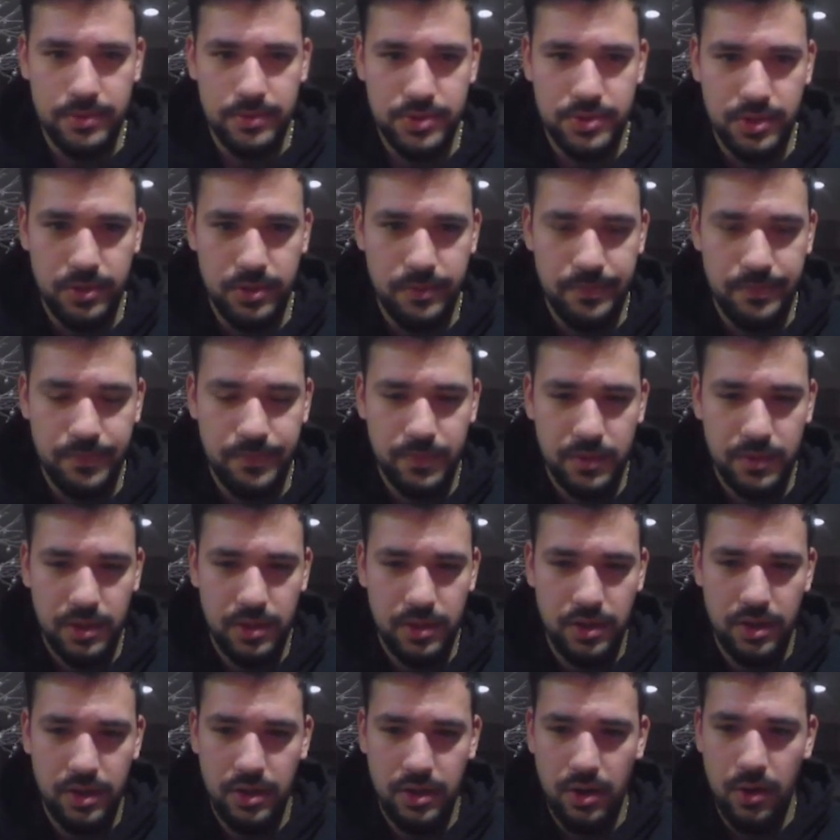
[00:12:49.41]
So
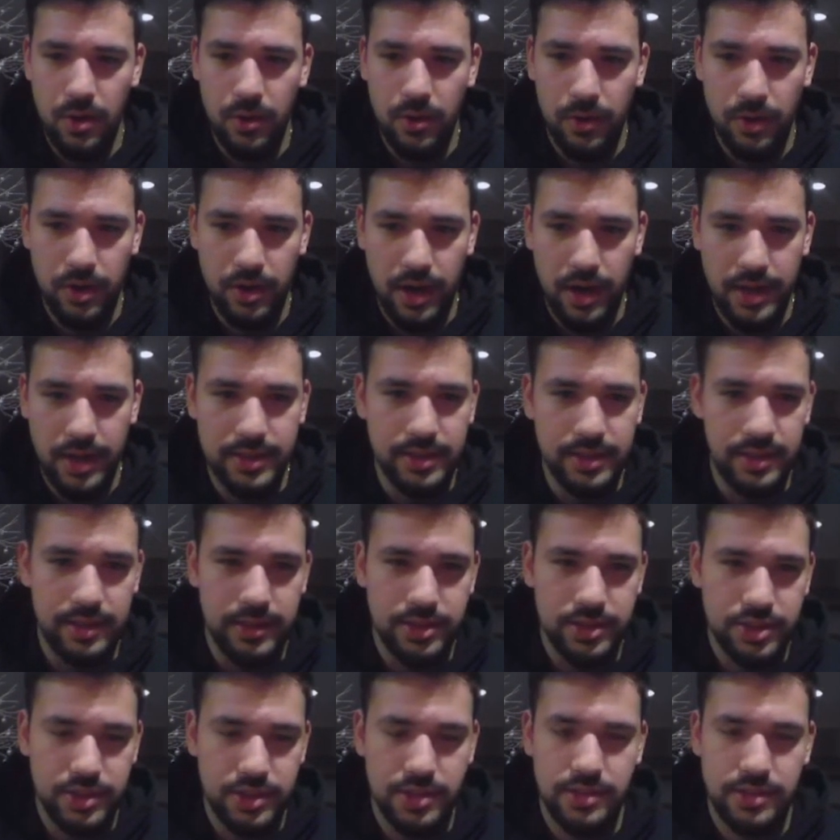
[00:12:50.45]
here, Ogre, I hit
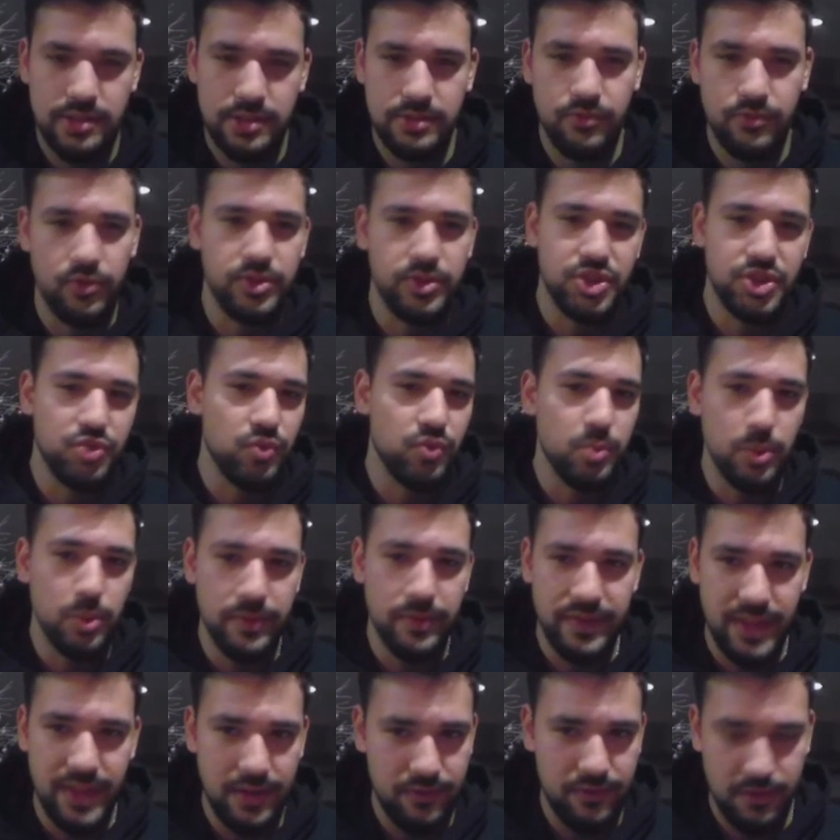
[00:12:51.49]
Delicious. We're just
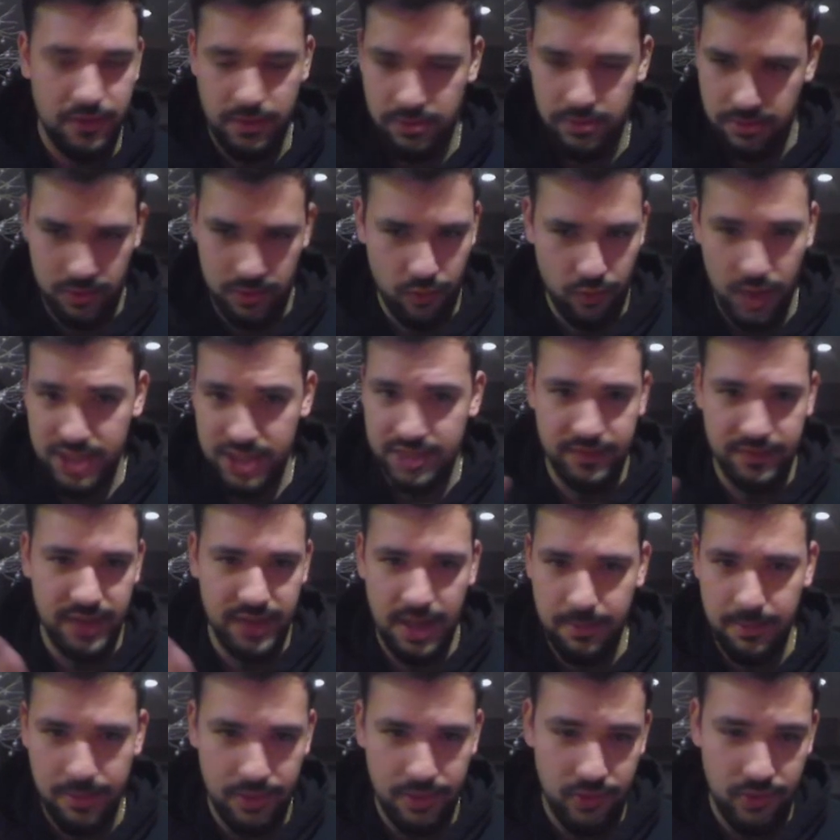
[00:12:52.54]
removing that for the rest of
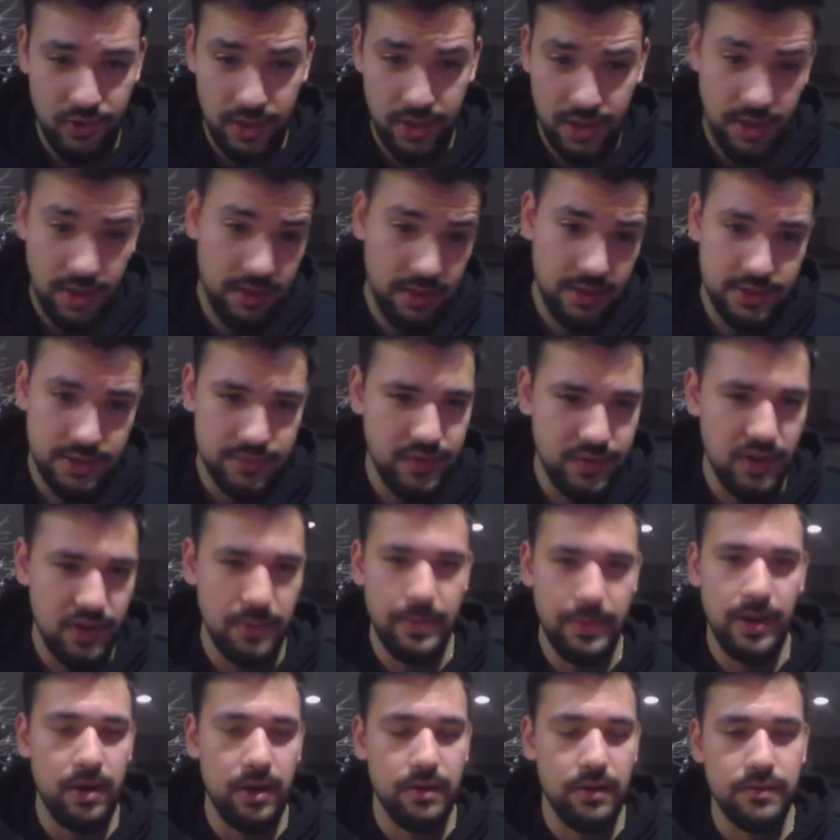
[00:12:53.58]
game 3. I think is very
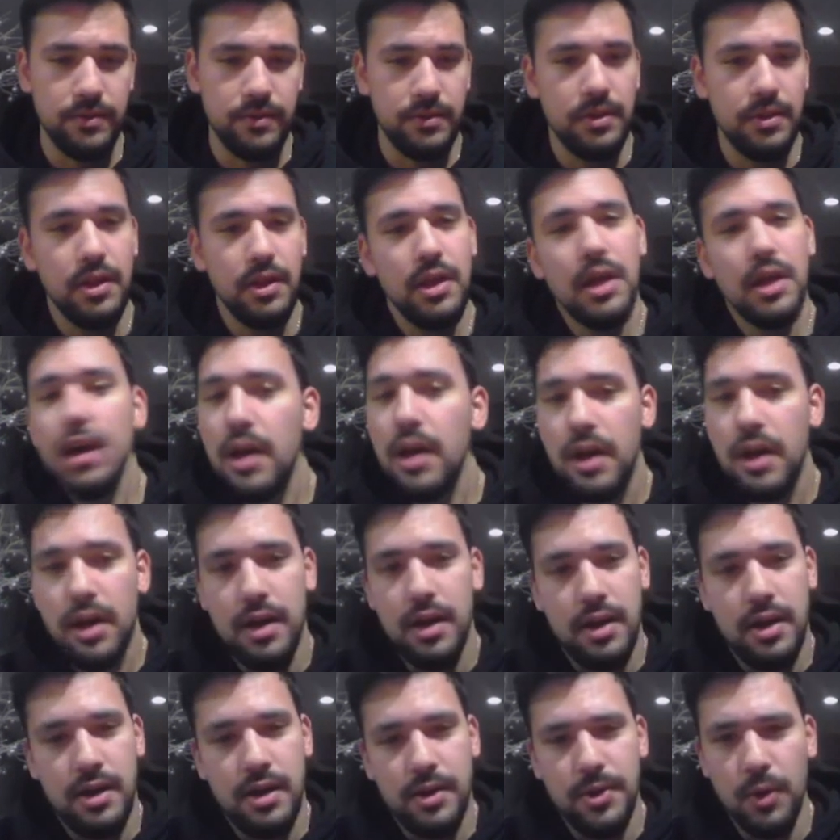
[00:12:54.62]
powerful.
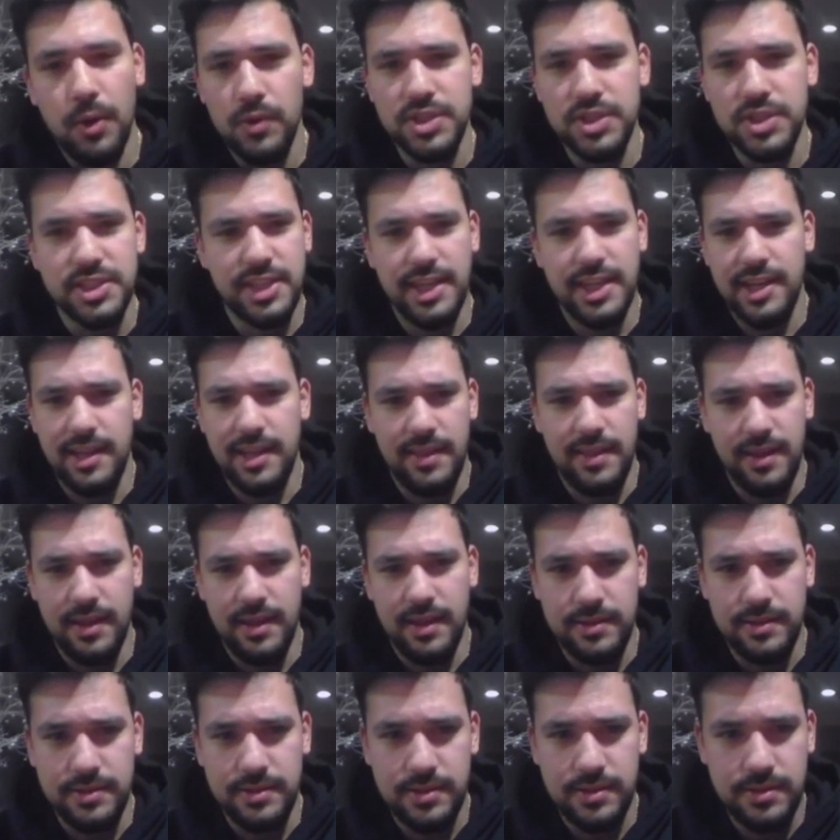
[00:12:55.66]
No reason to hit anything
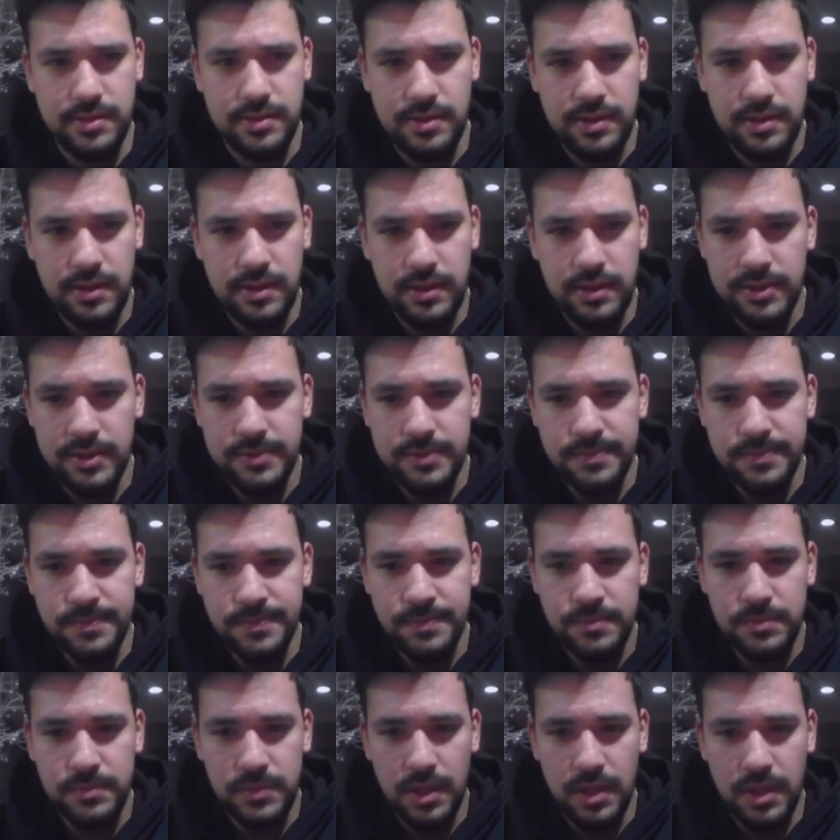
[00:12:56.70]
else.
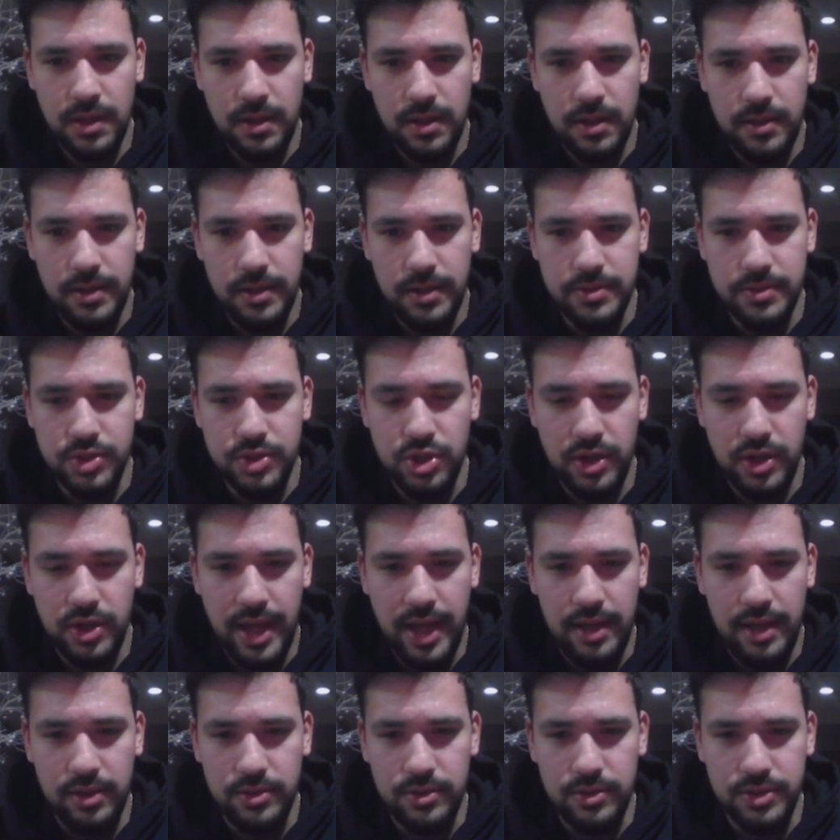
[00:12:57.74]
Him drawing
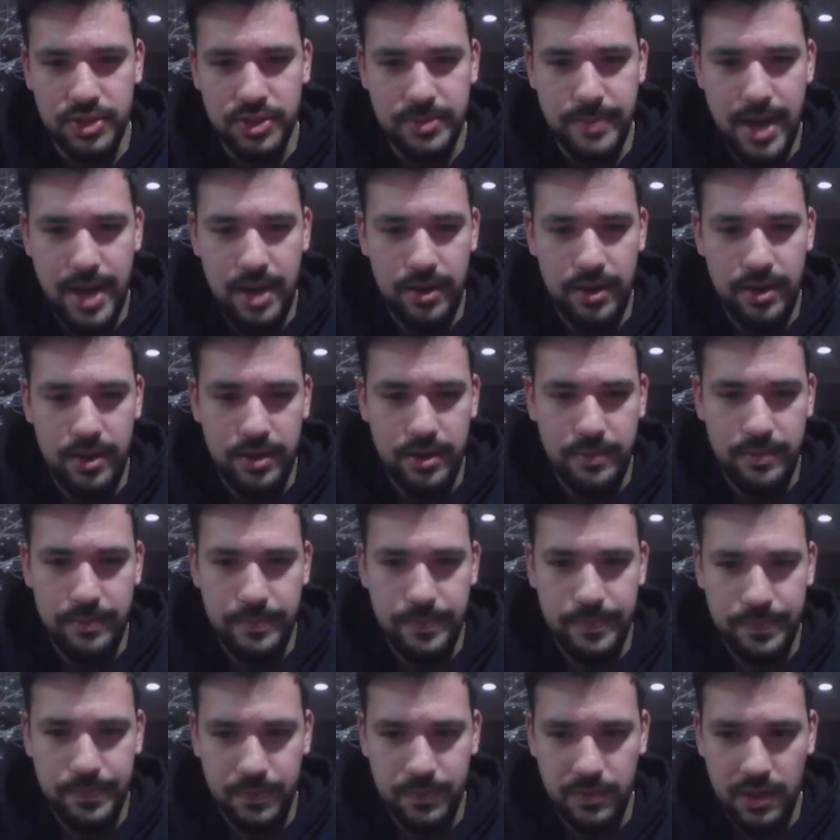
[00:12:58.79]
Angler doesn't matter.
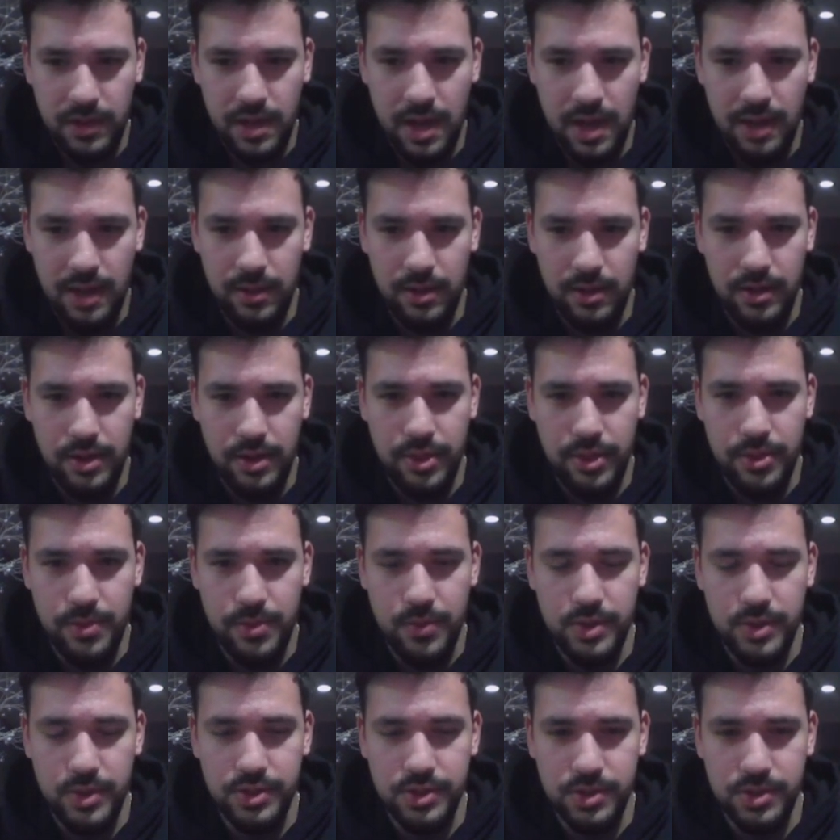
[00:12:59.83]
I lock
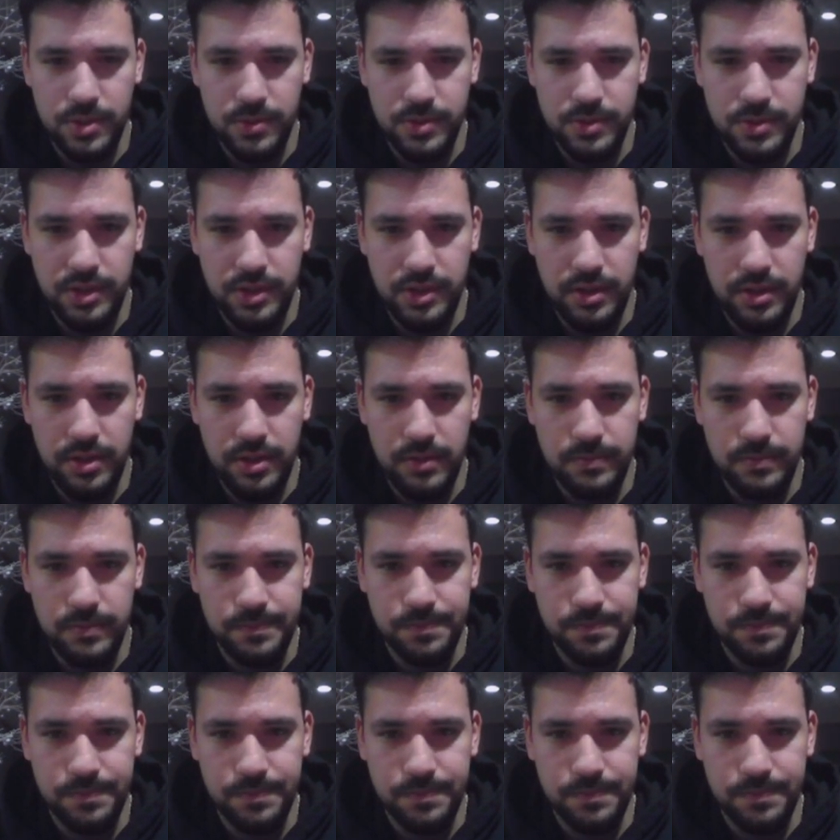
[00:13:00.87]
3 zones here.